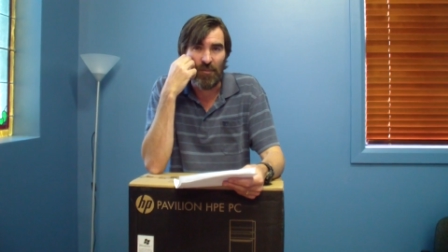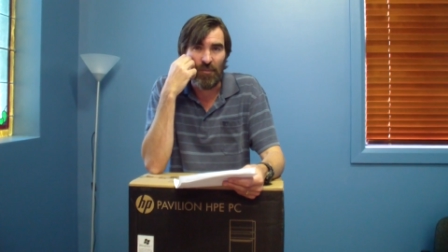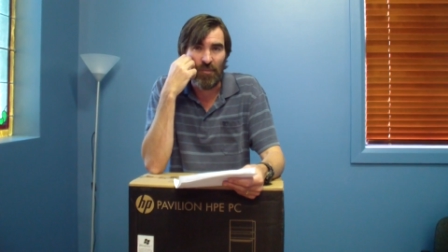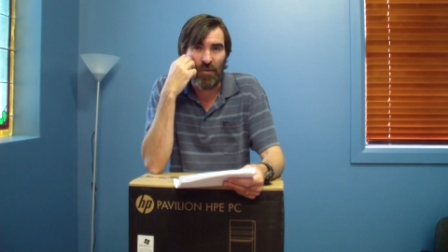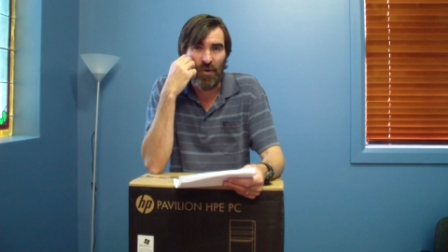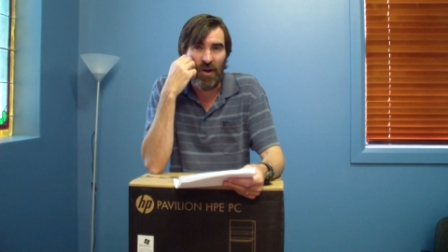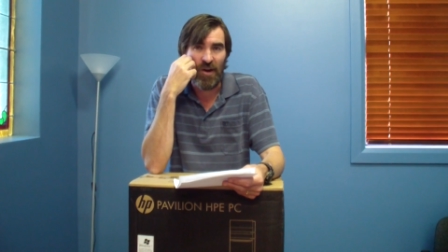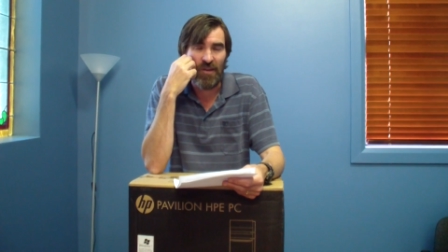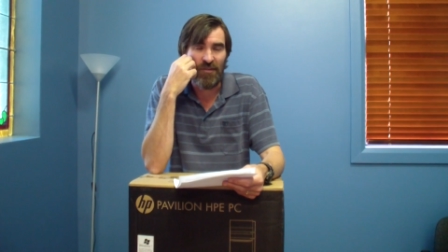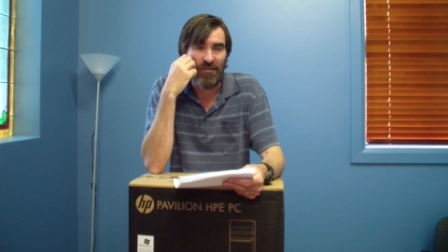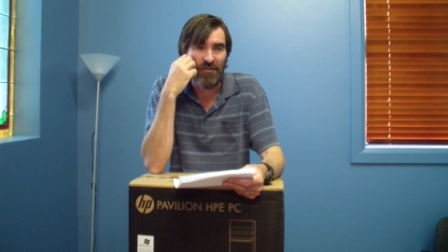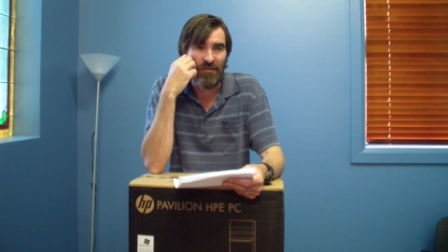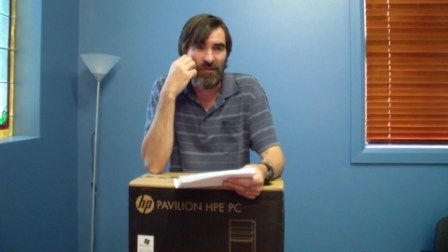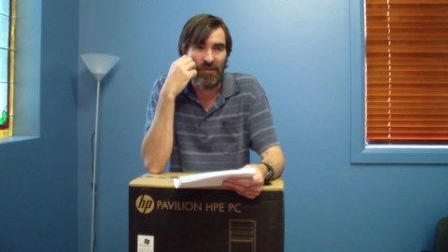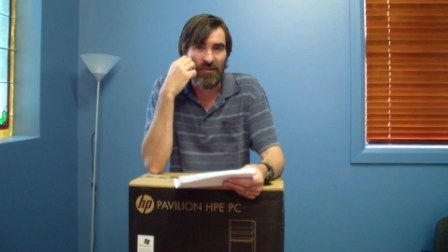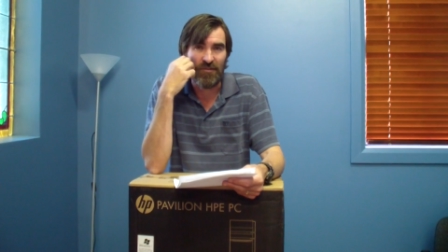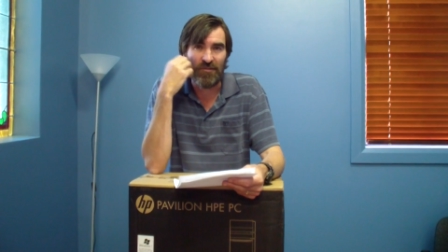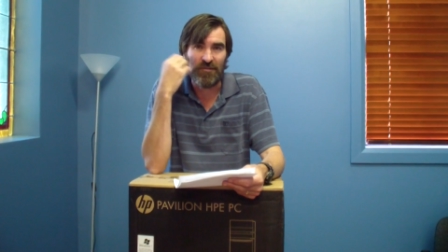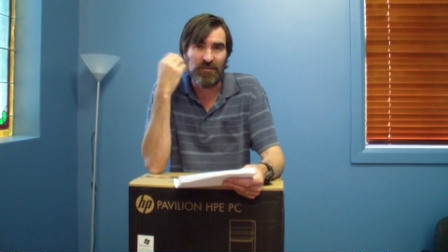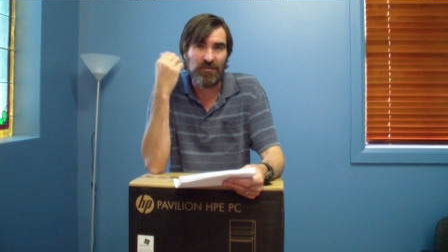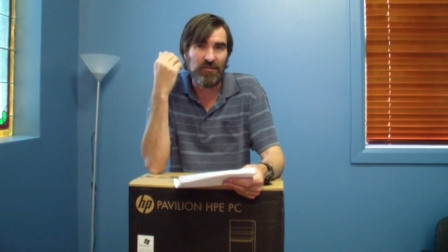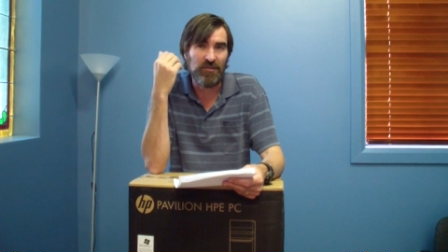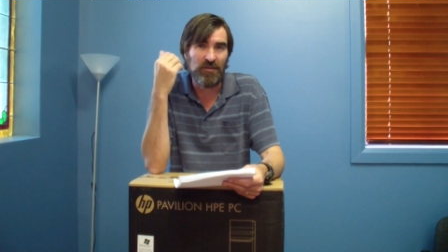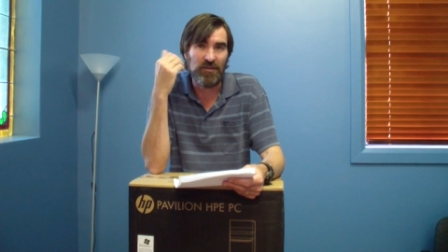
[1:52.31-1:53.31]
price
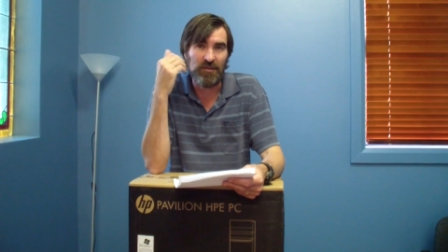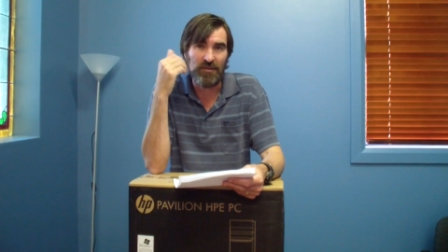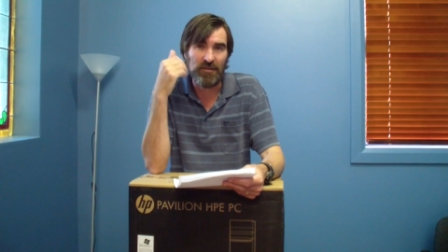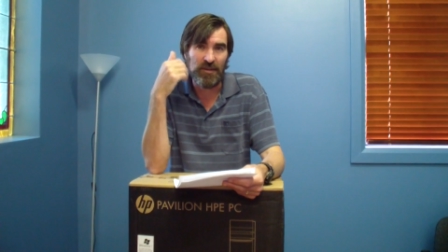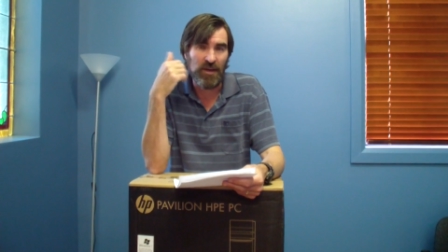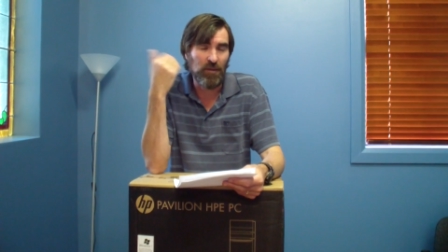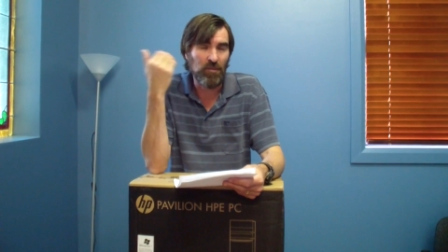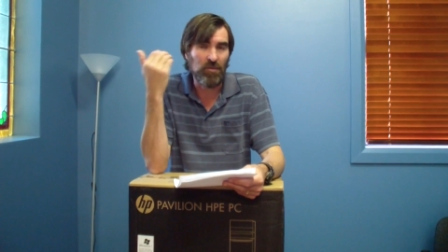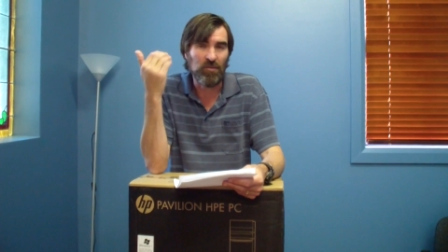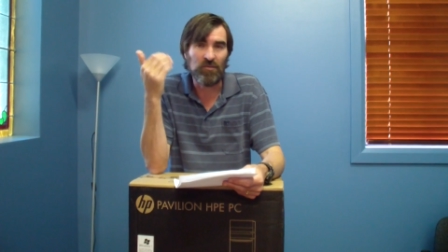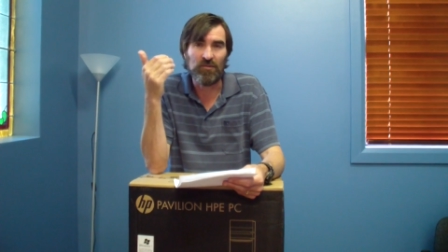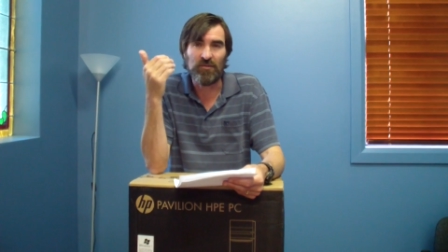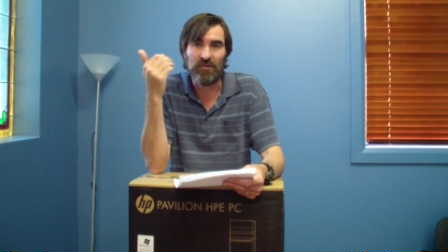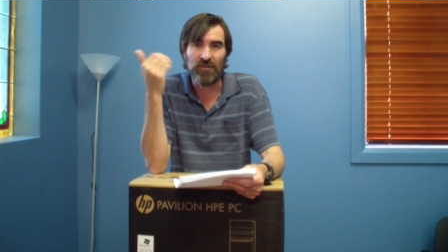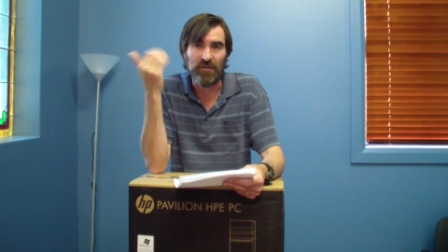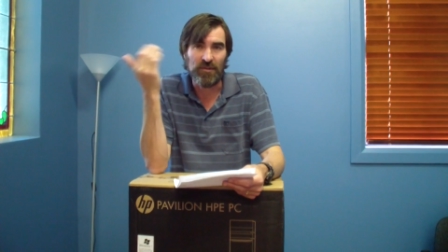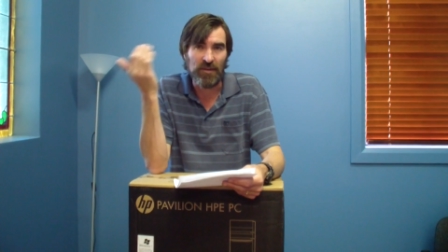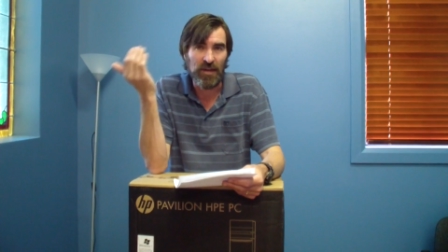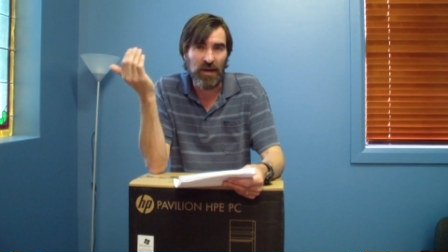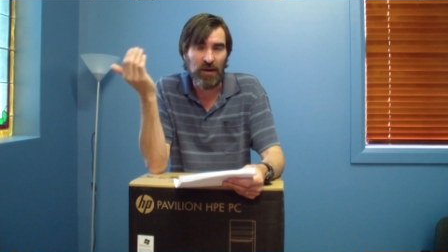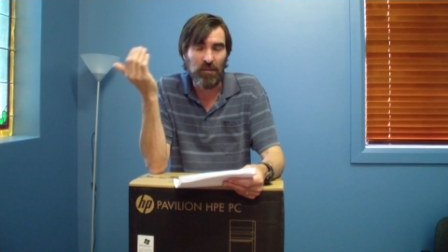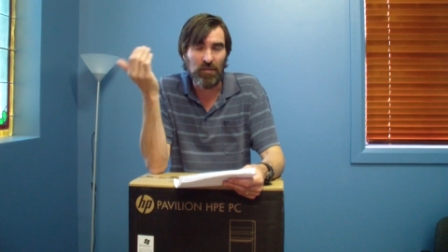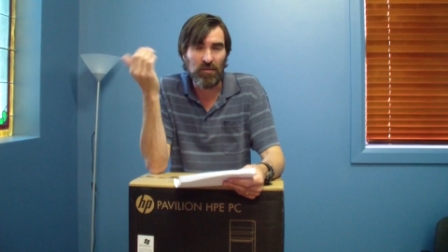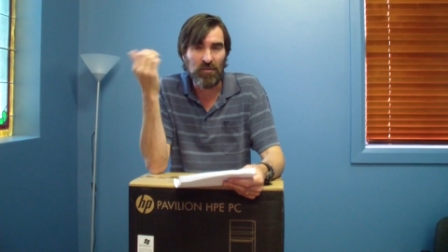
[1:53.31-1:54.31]
just doubles and
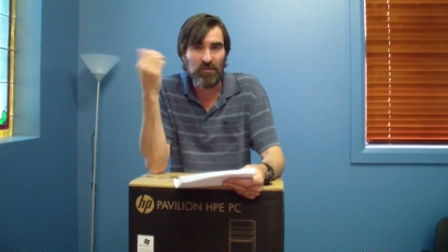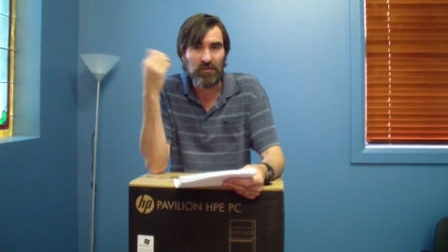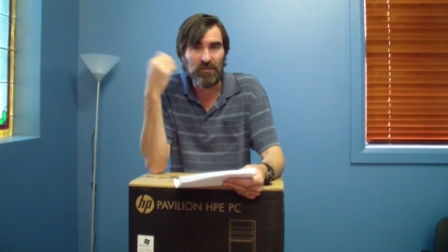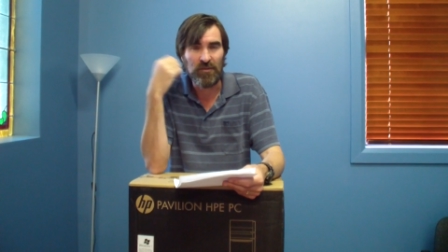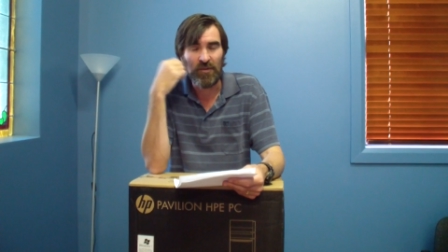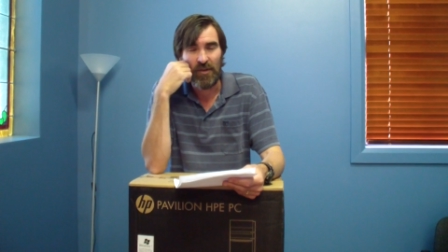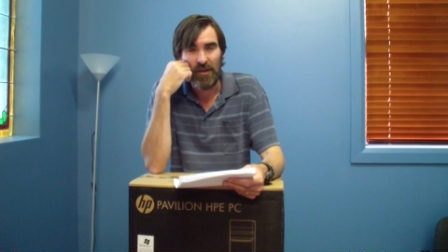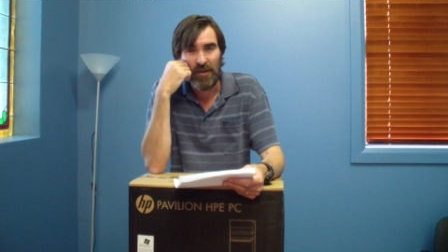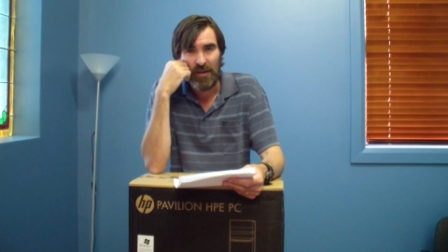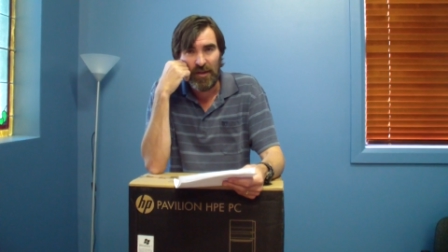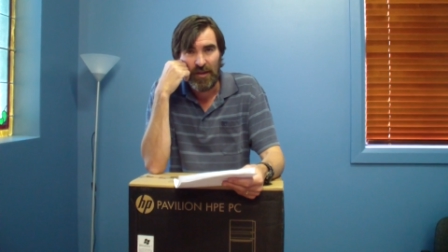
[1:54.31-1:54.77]
doubles